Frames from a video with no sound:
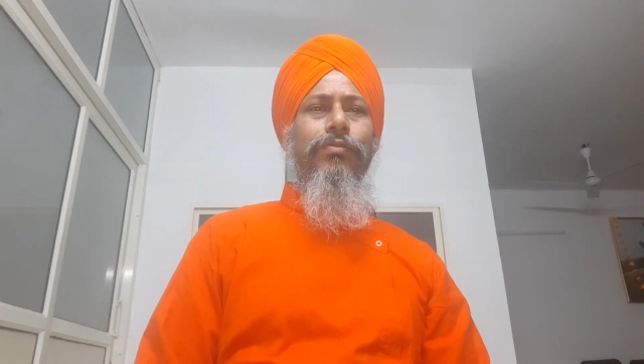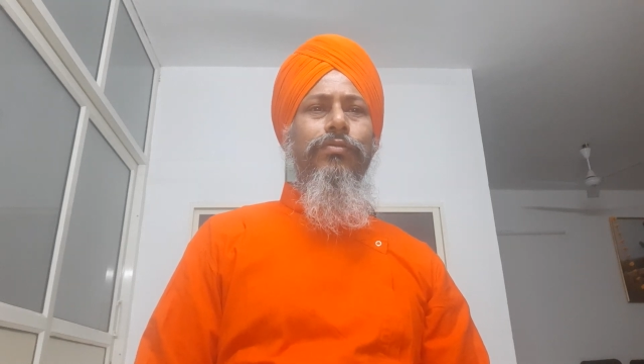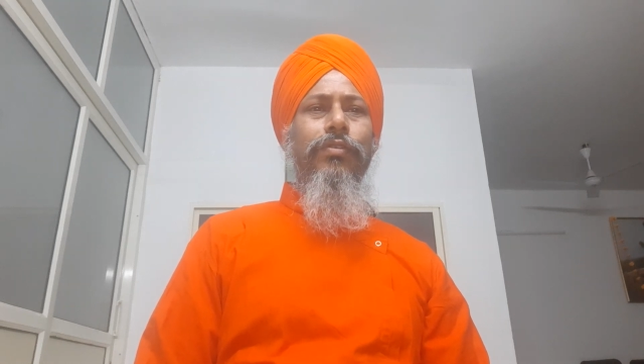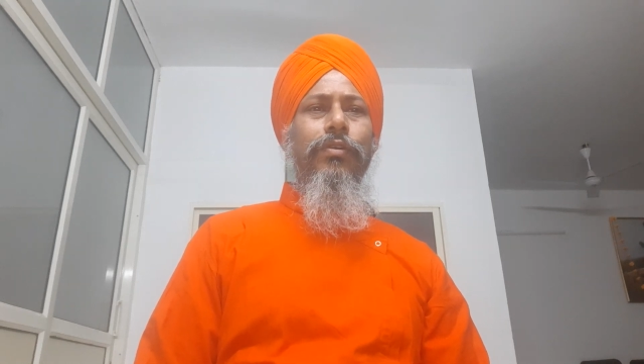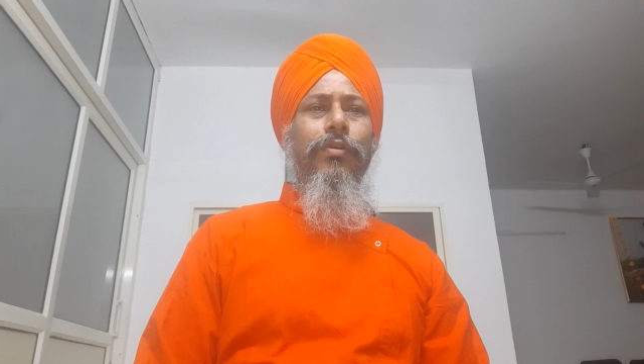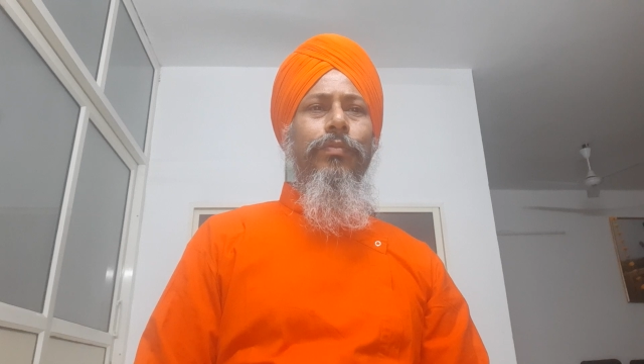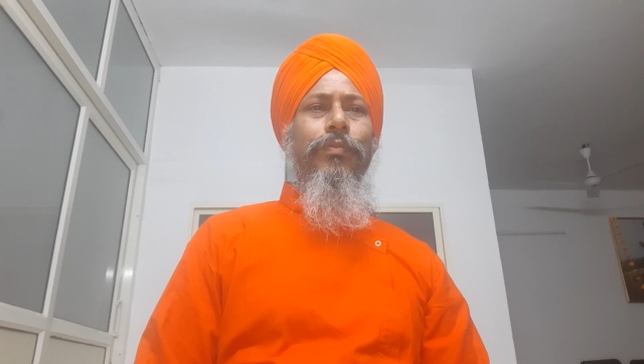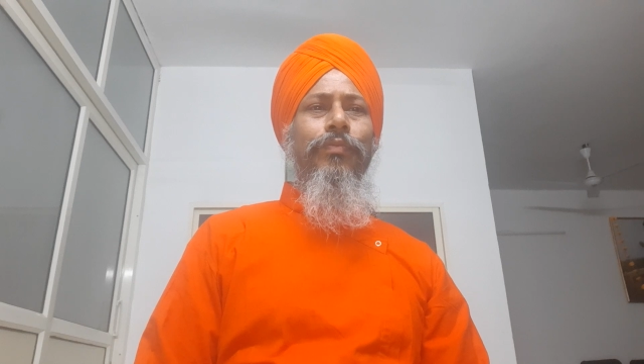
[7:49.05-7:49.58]

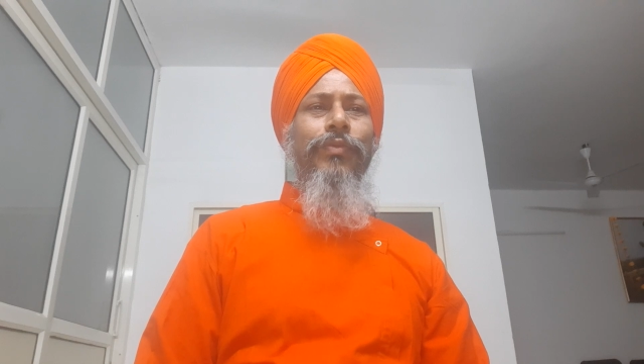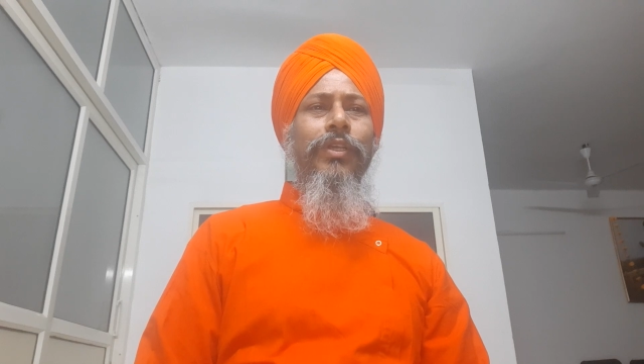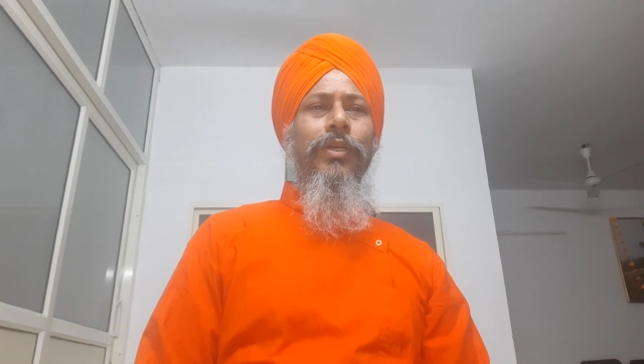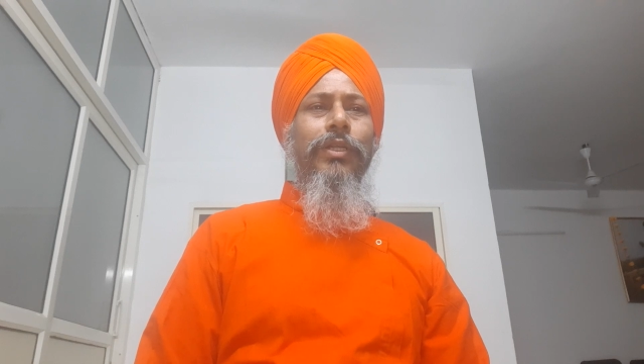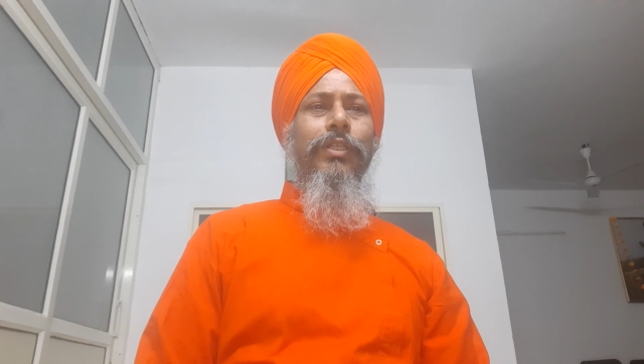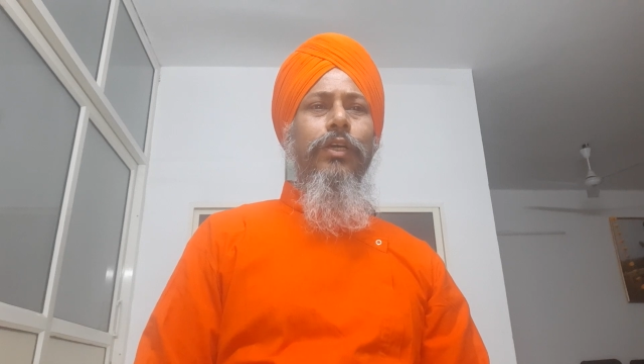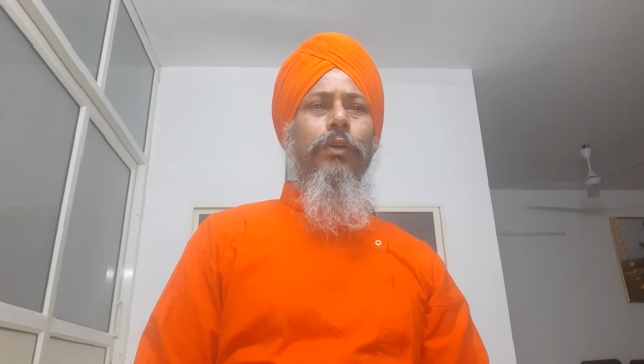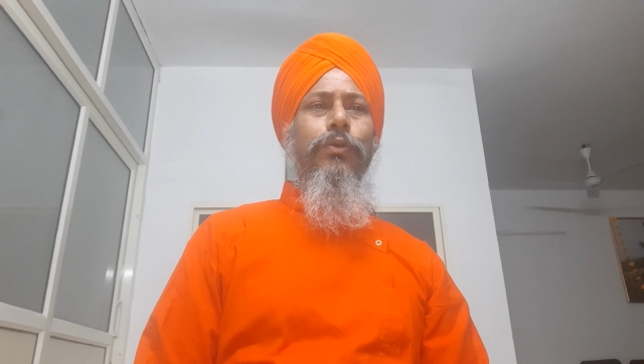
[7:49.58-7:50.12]
from
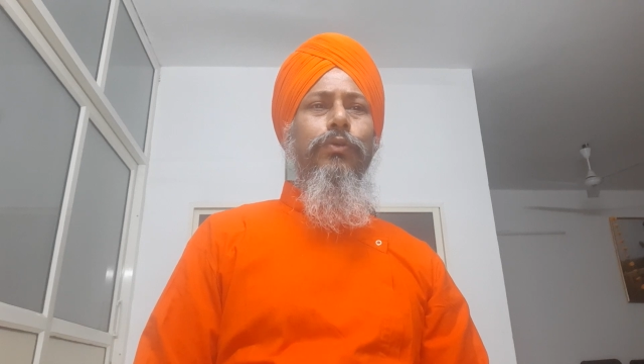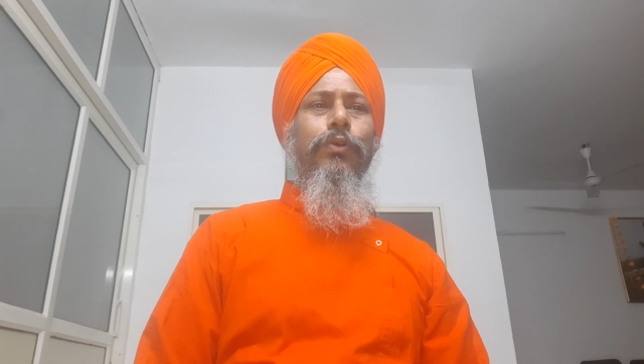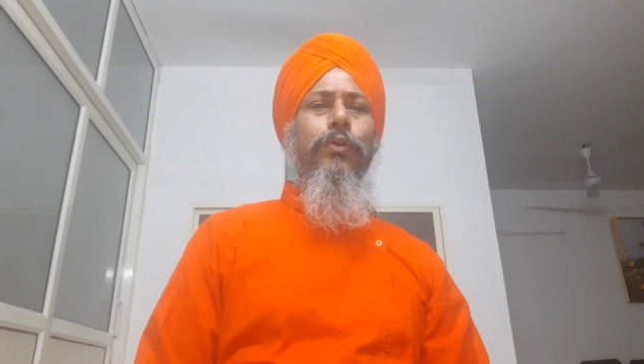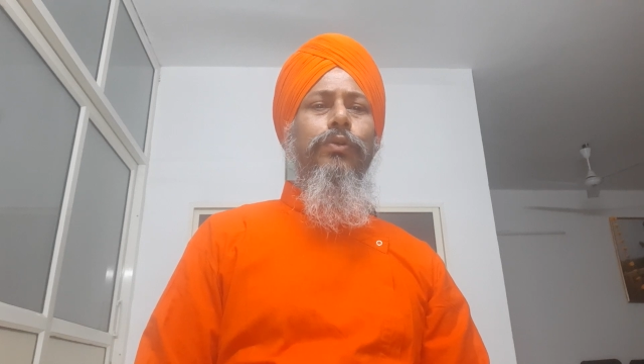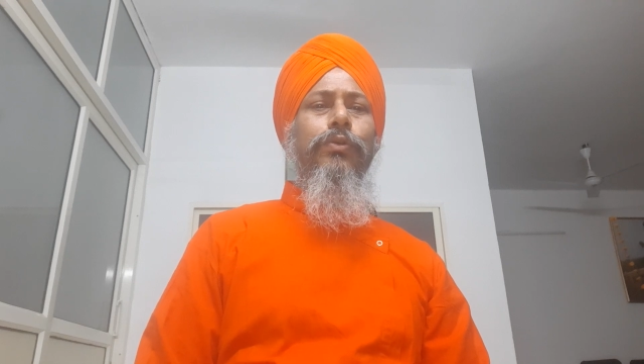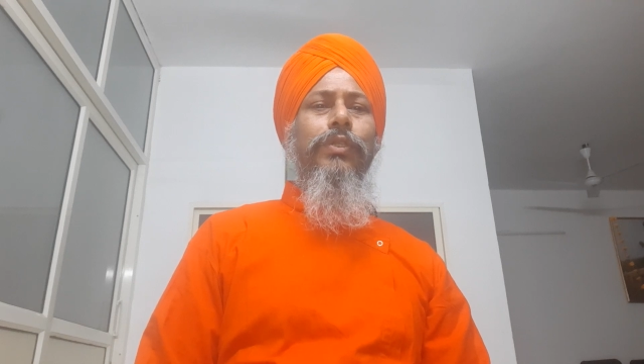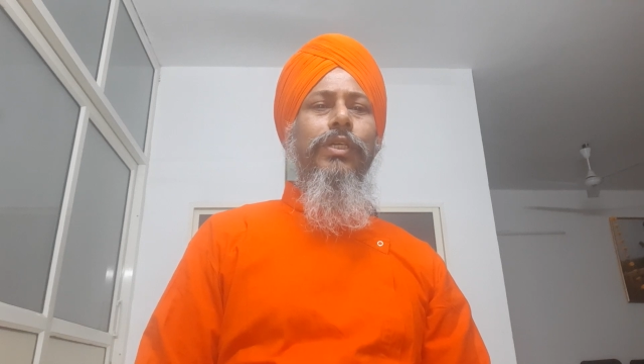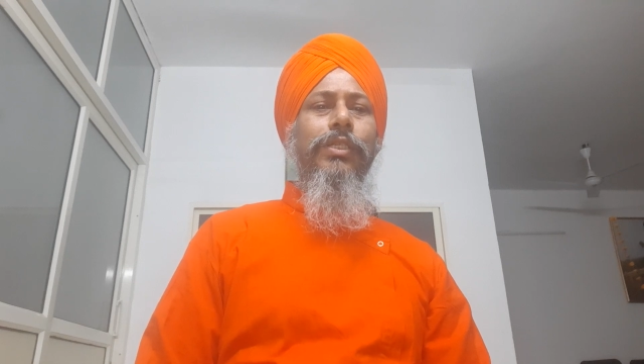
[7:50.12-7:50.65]
the crude
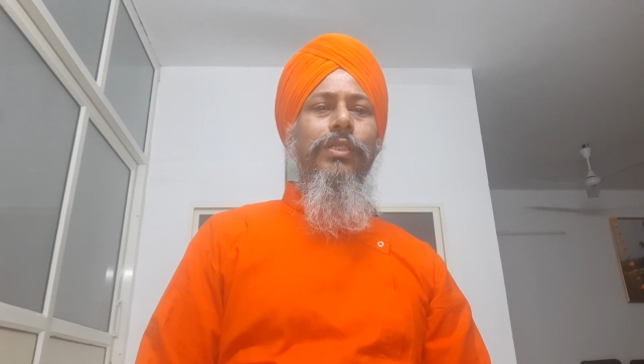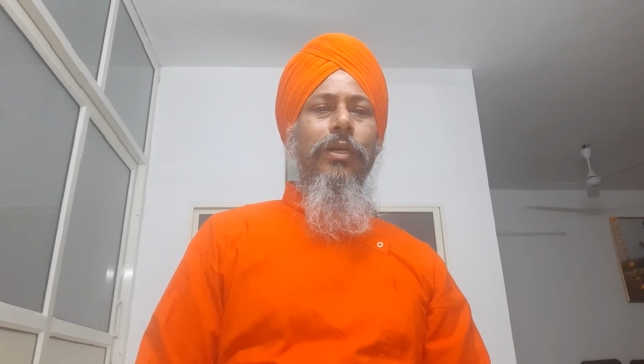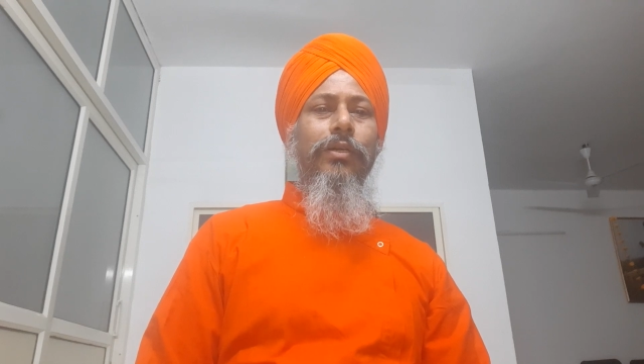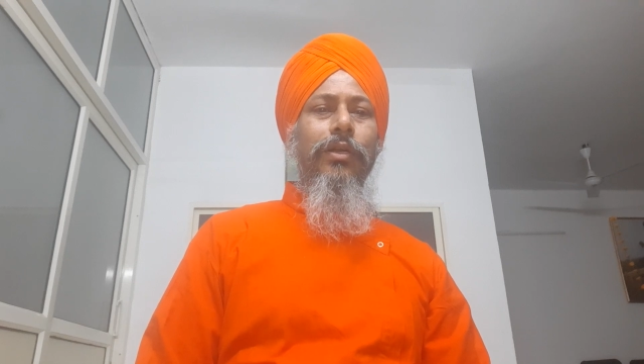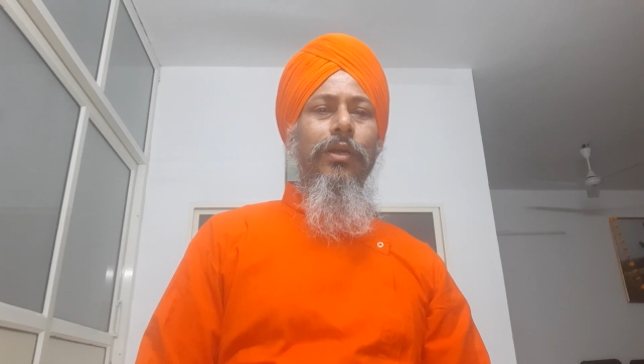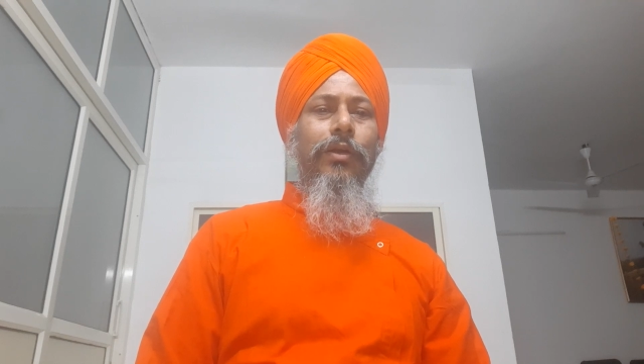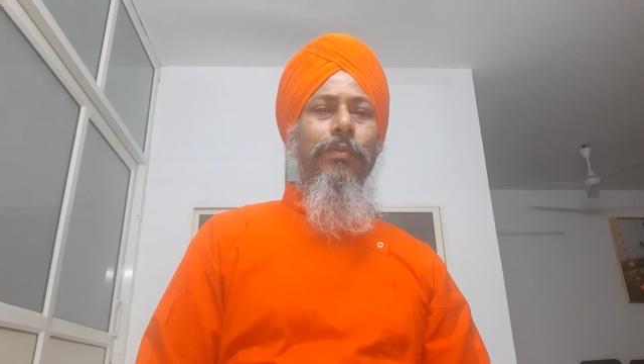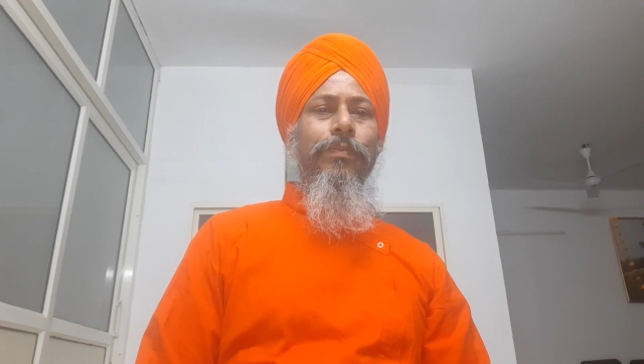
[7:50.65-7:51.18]
to the subtle.